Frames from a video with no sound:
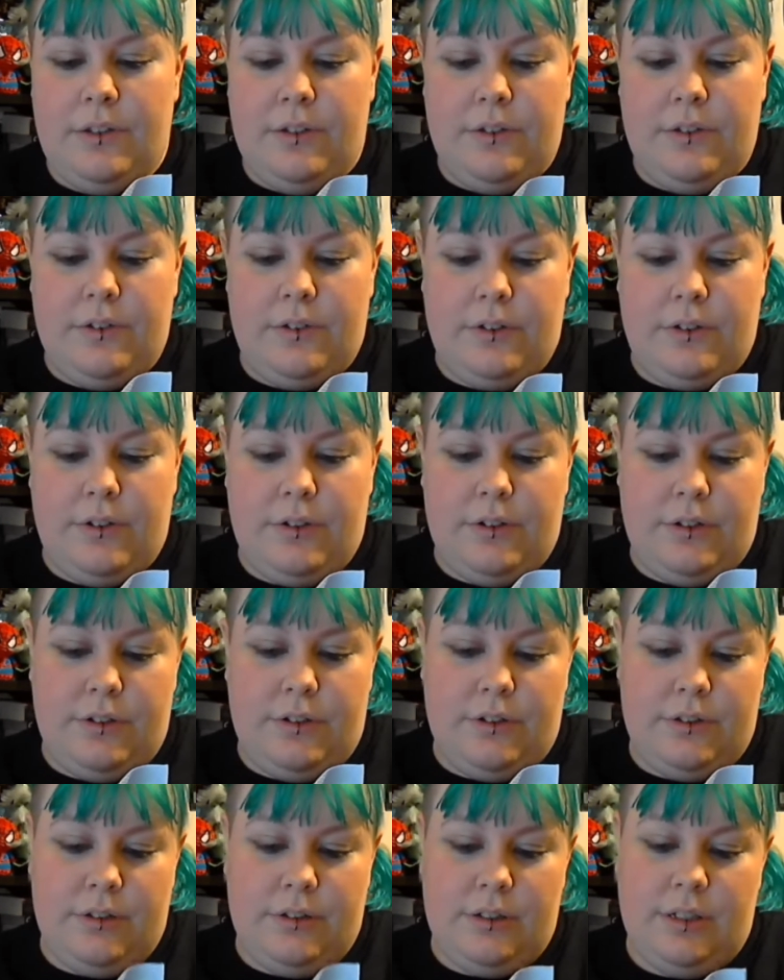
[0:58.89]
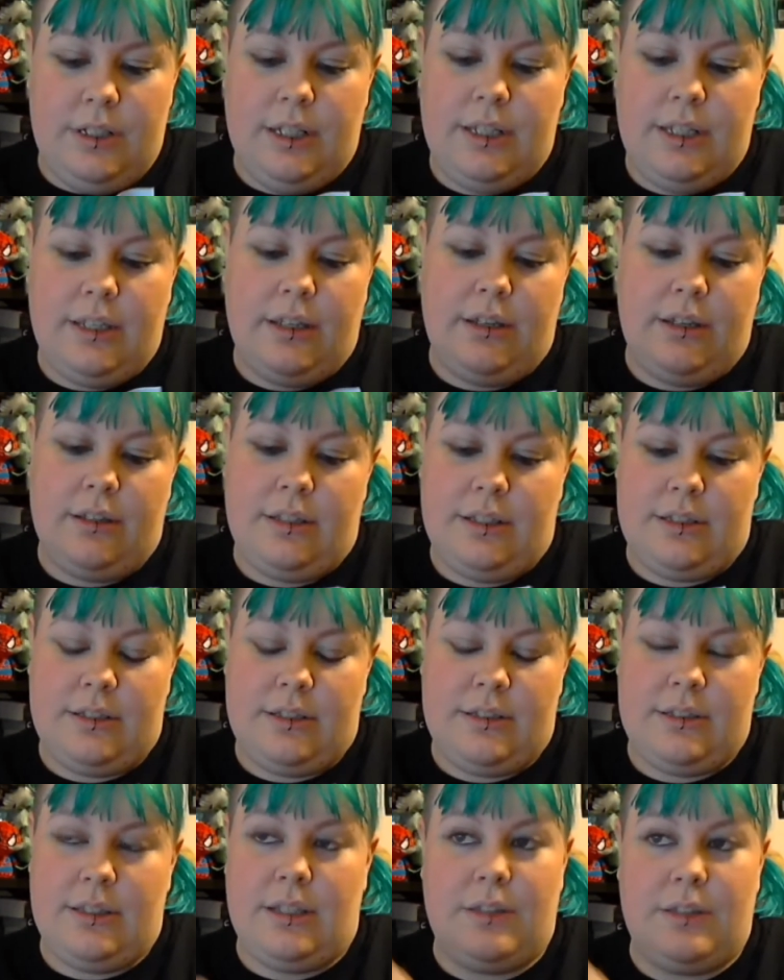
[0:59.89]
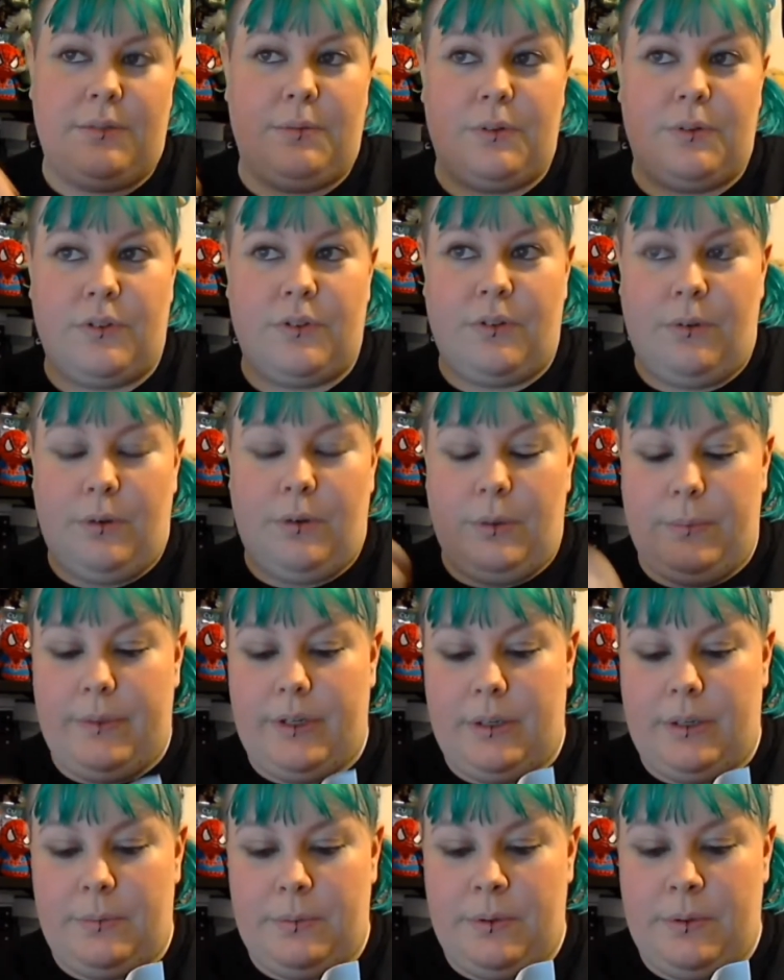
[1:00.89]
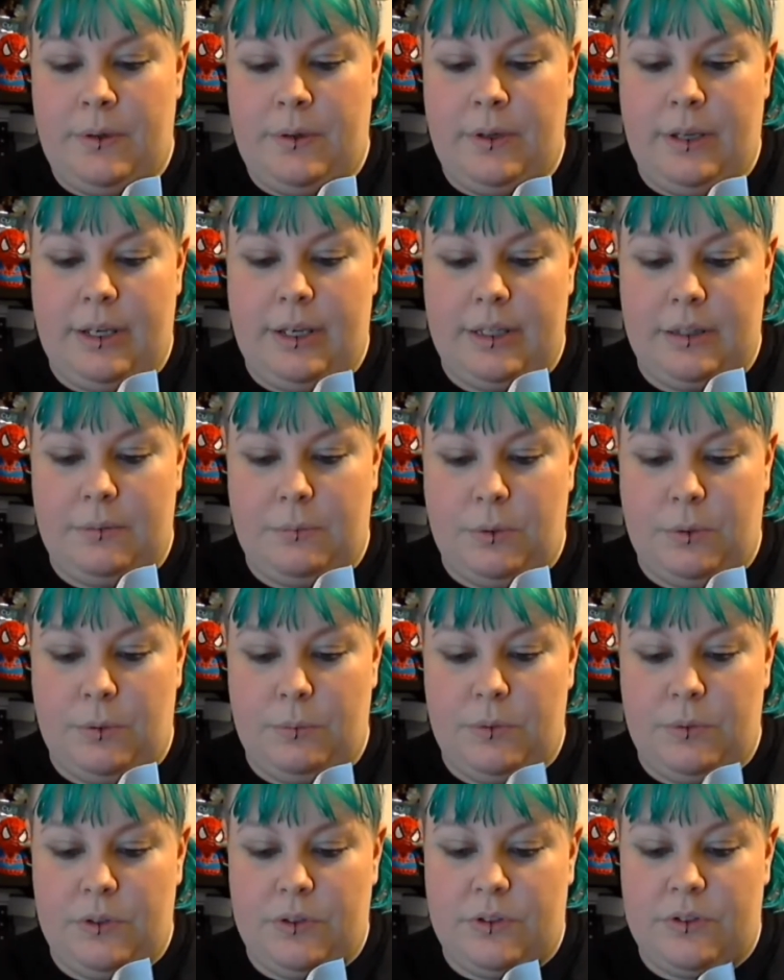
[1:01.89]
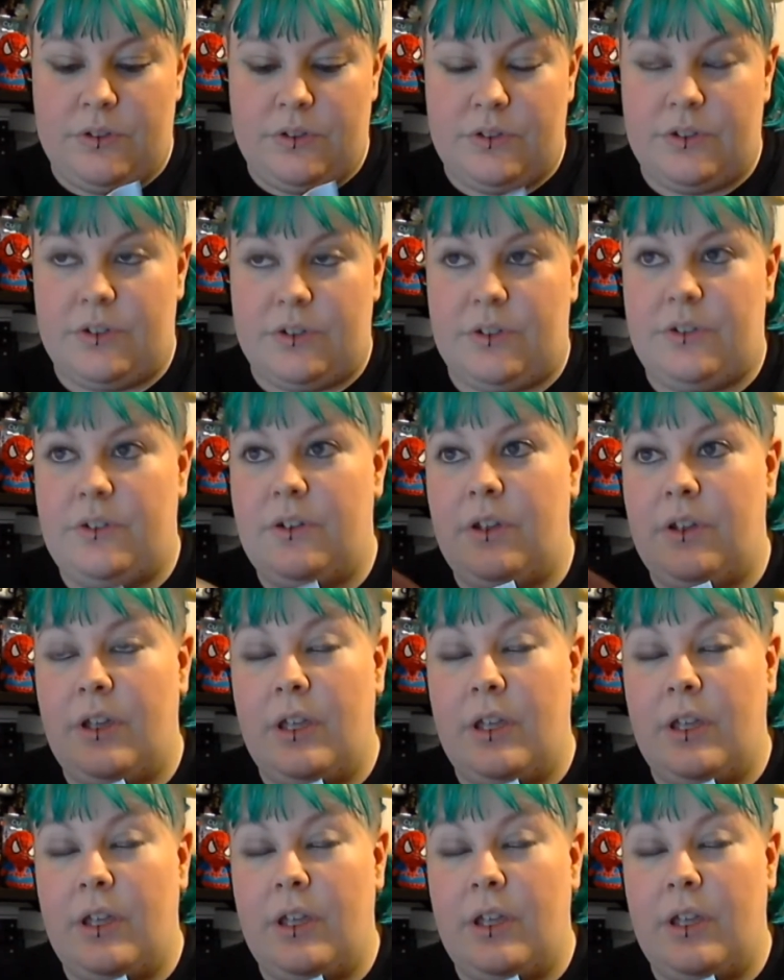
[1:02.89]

So yeah, that's what's screwing me up at the moment, is just